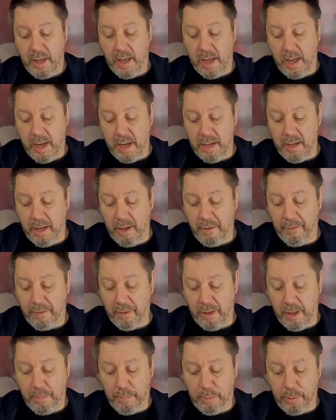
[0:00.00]
and if
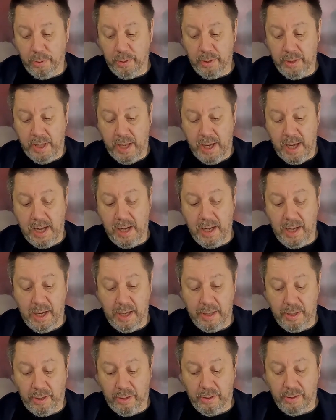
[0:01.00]
I put the
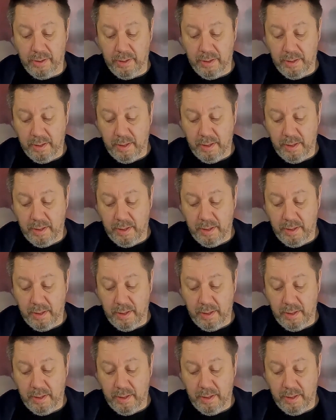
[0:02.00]
lid on